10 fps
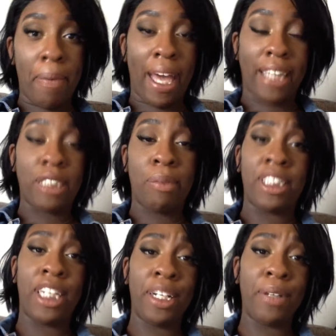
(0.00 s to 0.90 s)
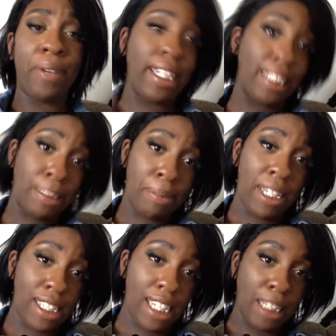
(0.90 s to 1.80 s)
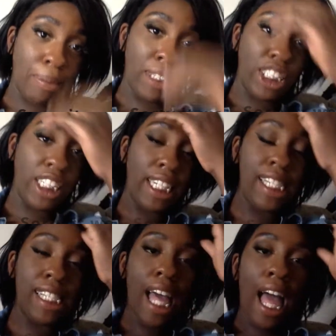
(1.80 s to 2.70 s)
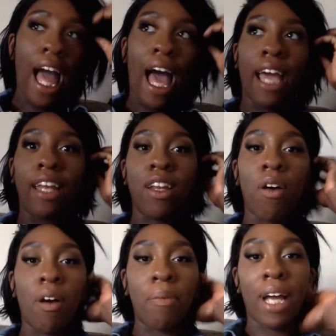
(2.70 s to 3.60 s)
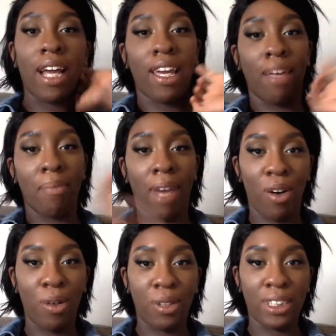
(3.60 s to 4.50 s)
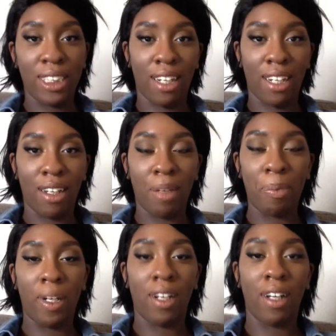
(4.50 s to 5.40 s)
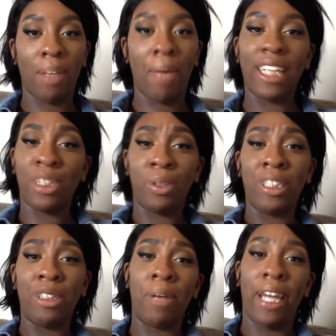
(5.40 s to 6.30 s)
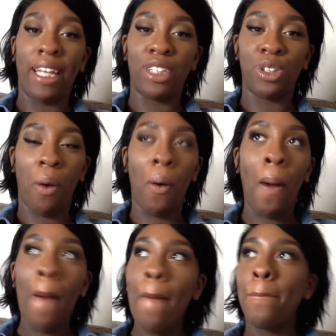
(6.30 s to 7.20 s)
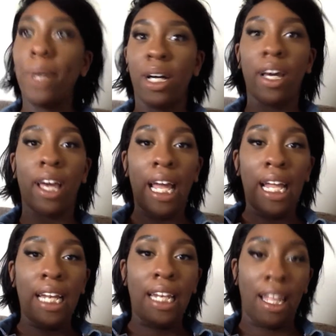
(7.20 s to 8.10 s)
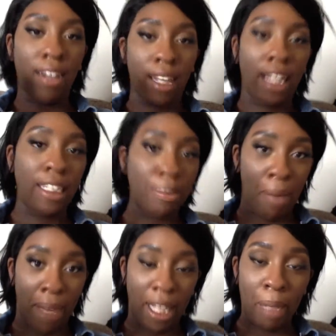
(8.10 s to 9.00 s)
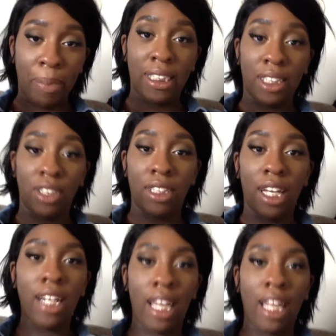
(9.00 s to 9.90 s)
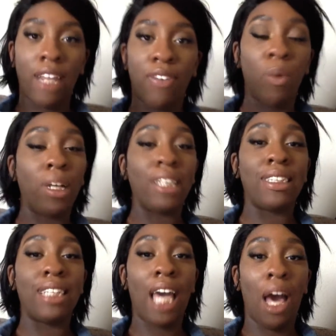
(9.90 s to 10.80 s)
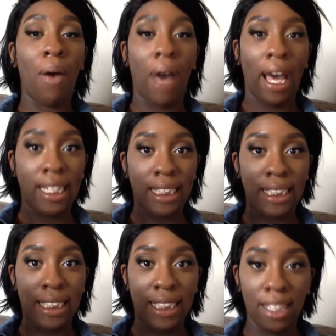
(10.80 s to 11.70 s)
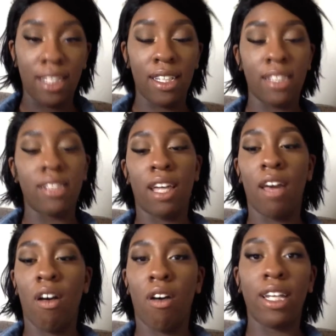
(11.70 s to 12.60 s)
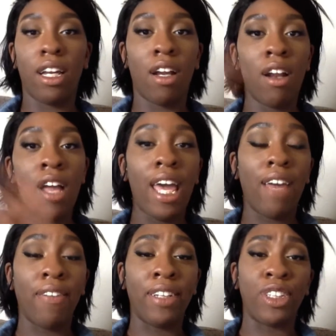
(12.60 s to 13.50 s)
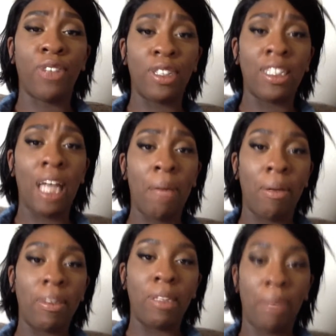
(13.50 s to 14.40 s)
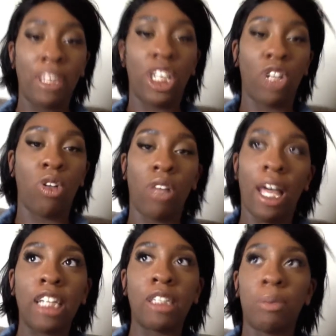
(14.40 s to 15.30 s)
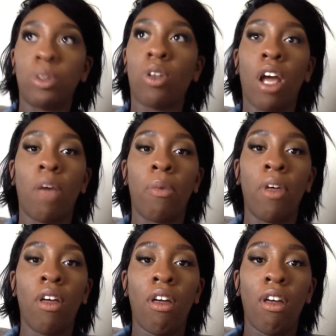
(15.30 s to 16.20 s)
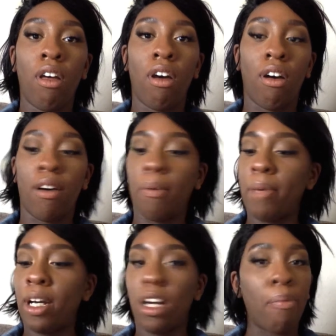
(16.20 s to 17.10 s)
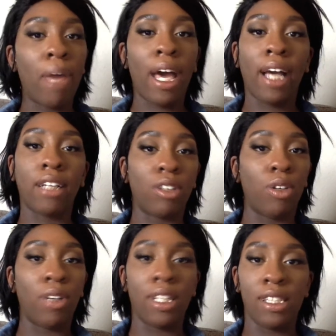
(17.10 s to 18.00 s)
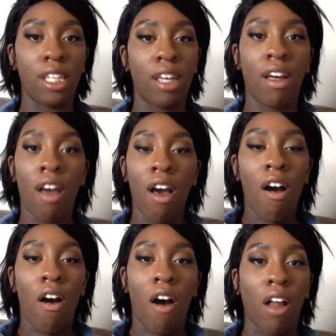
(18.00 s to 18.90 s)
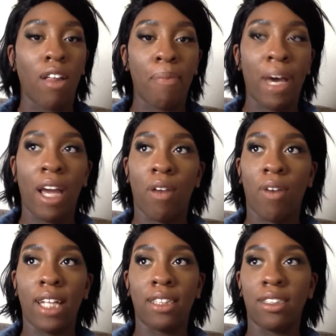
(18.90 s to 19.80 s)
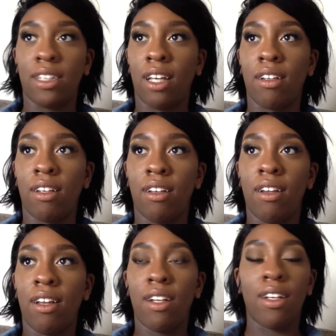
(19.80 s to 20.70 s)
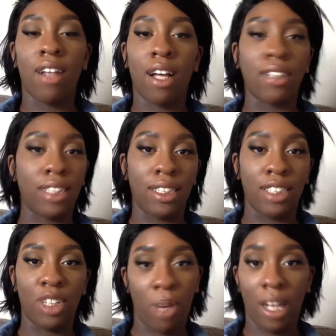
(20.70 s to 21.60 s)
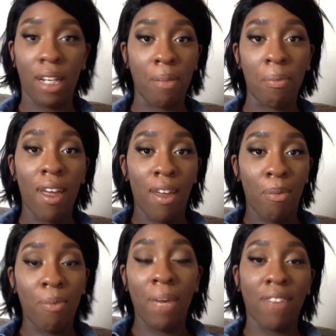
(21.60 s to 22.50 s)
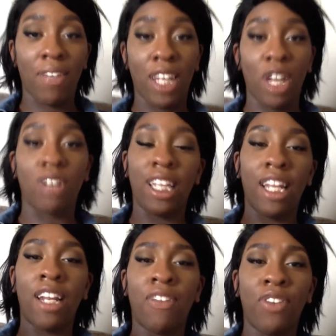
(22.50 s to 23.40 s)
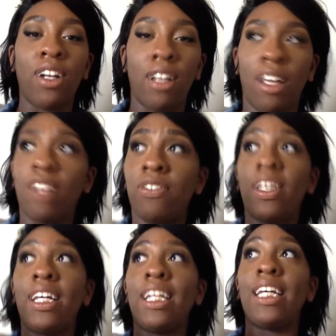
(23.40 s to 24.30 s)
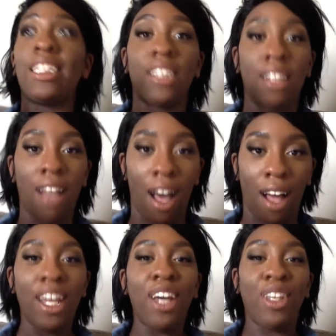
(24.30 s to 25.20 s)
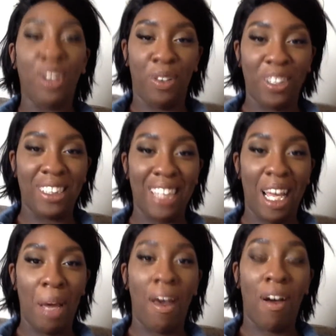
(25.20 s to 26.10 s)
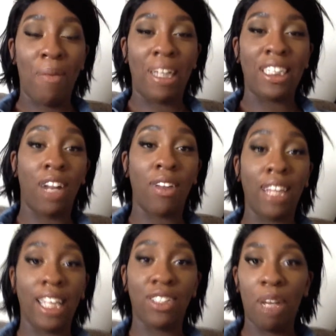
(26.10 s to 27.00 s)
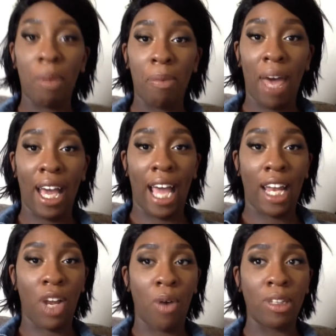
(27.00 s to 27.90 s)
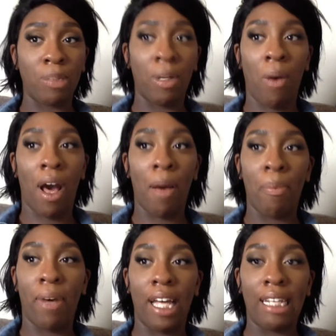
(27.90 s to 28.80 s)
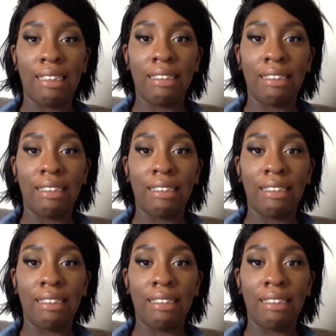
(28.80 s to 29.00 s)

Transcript: back to my channel. It is me, Jasmine Janice. I know I'm not in my whole setup. I had to redo my intro, but nevertheless, my makeup is still done. And if you want to see how I did this, stay on here. If it's your first time coming to my channel, like, subscribe, come back so you can see all of my rants and nonsense and random makeup videos. And if it is not your first time on my channel, thanks for coming back. I know it's been a while, but